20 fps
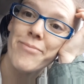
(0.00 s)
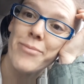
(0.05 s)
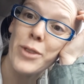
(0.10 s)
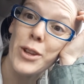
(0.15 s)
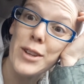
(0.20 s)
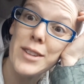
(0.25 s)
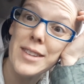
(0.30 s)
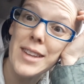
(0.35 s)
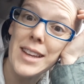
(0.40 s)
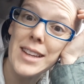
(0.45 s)

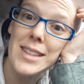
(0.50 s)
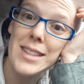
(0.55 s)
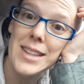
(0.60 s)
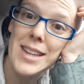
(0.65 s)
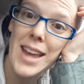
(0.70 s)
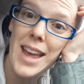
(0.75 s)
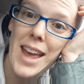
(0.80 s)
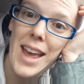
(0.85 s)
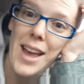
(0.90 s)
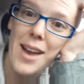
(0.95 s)
looks like
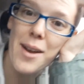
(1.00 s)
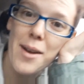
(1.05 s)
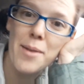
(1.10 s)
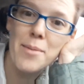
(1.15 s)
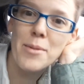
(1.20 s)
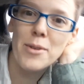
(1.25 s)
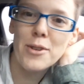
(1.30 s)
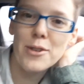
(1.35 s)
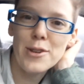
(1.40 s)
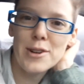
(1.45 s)
today
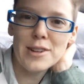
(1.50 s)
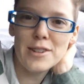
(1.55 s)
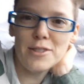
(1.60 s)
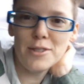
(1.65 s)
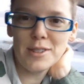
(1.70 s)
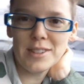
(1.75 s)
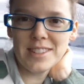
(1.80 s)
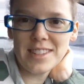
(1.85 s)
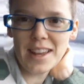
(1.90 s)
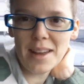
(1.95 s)
I'm going
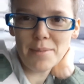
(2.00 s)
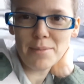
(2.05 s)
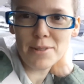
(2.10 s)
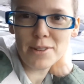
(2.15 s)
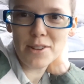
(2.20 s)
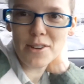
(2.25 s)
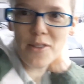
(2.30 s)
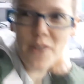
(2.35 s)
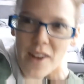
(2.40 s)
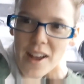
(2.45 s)
to attempt
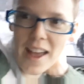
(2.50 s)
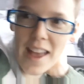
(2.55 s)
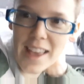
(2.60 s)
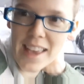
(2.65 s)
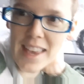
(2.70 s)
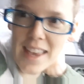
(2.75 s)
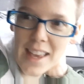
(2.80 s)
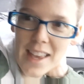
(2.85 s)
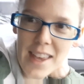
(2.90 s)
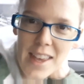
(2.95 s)
to go hiking